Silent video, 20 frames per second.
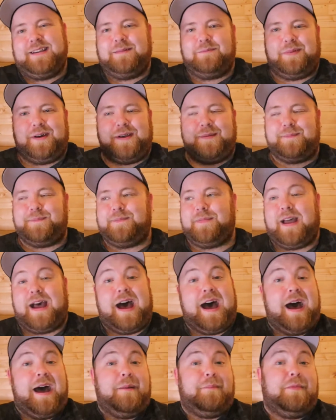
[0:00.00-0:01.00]
but
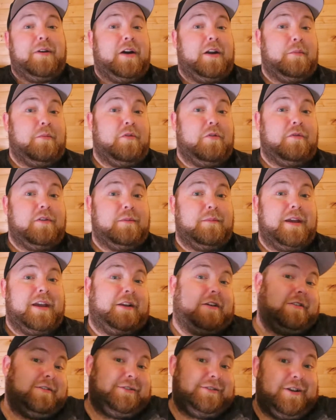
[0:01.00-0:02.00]
I'm not a movie
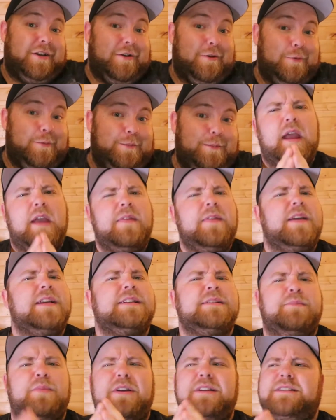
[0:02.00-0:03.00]
maker, so. And
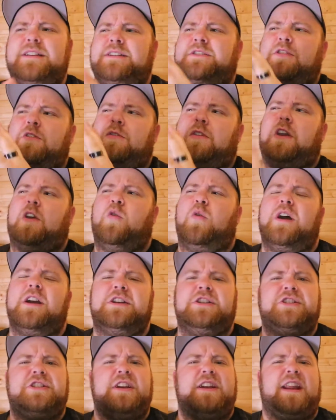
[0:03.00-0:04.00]
this brings us to the
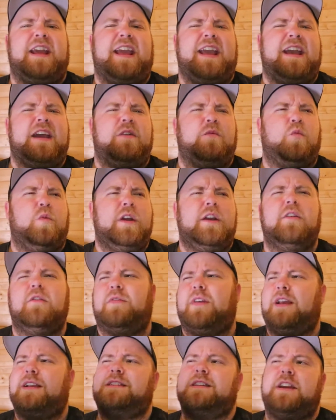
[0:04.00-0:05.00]
question and
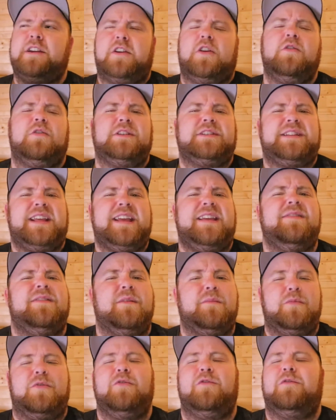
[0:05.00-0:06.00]
weird things I noticed in
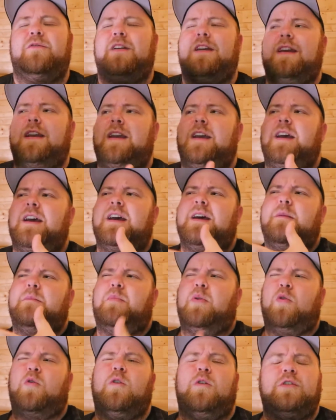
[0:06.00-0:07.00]
the movie
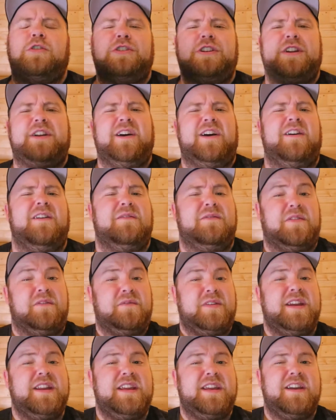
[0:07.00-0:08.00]
portion of the
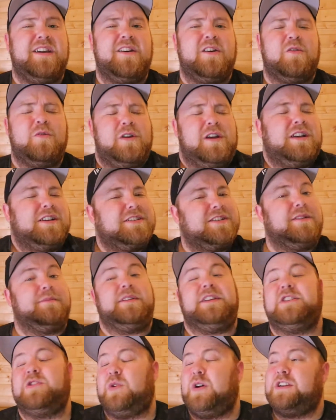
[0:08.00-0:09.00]
video. Some of
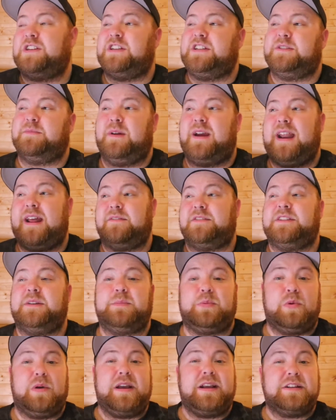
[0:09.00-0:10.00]
these questions might have
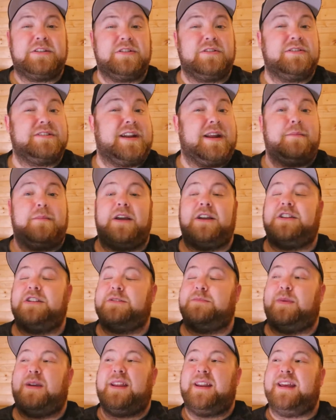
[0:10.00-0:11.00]
simple answers, and I might
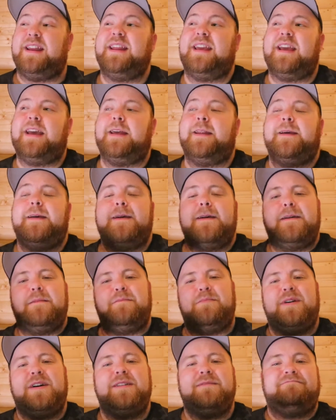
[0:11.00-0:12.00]
just be an idiot,
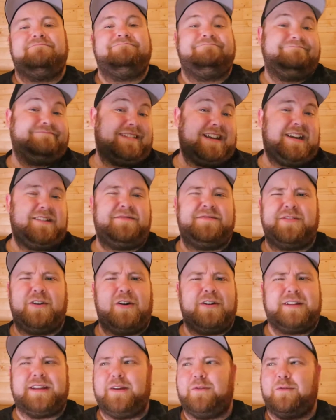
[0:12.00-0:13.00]
but I
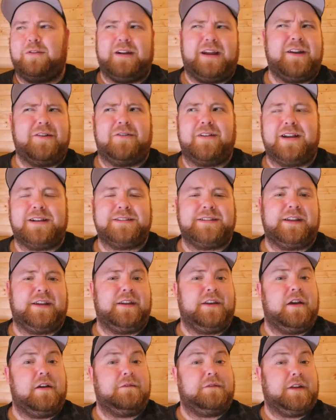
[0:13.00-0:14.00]
thought they were interesting
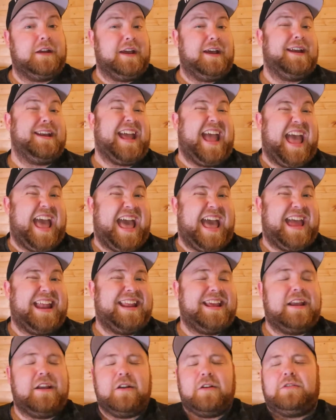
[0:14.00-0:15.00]
enough to kind of add
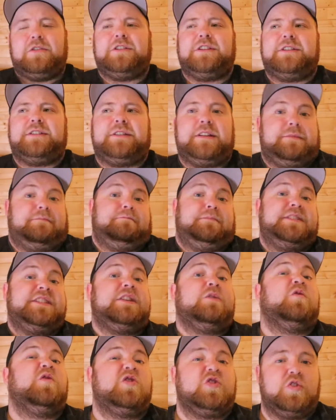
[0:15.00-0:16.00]
here just to
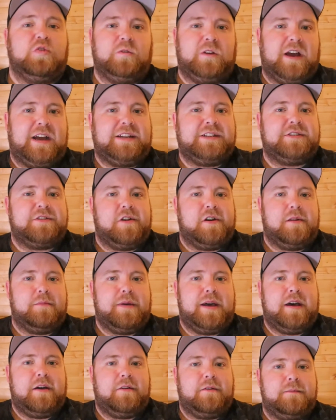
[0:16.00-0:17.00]
see what you guys thought
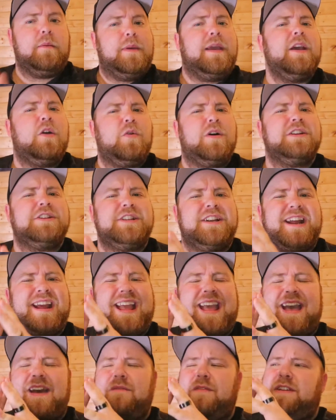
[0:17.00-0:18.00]
about. The main question I
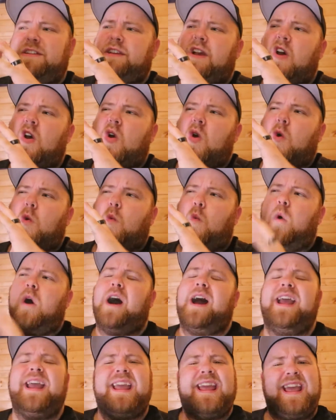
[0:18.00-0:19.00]
have is,
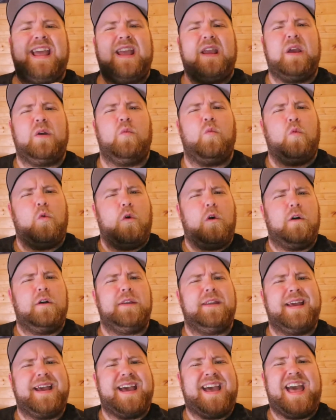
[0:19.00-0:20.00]
why can't
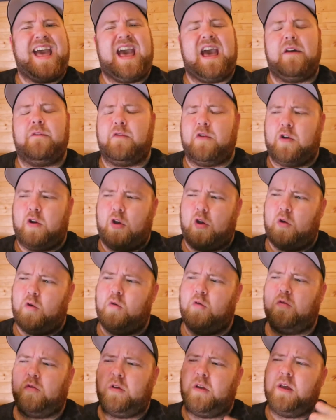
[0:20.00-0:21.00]
Wanda have her
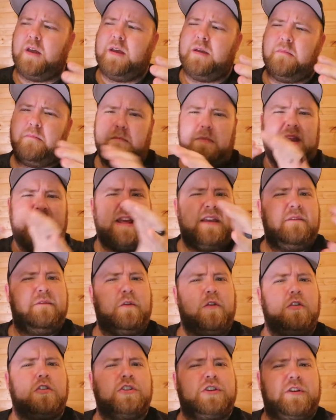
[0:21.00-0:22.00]
own mini
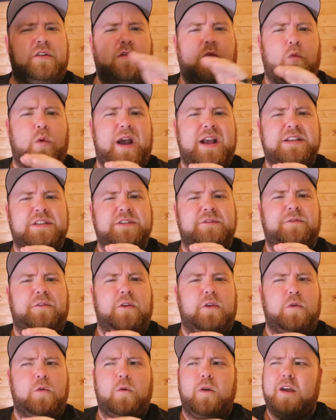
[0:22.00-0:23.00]
version of
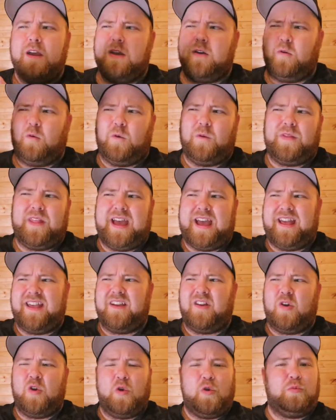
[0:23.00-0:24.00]
Westview on that
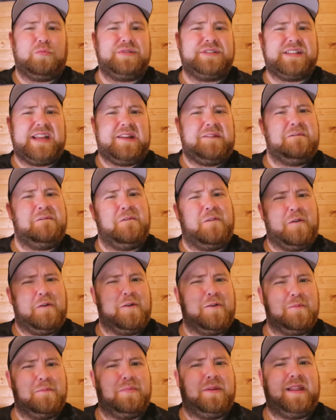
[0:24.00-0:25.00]
homestead
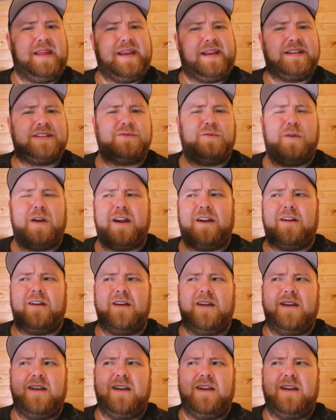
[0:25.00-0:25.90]
farm place where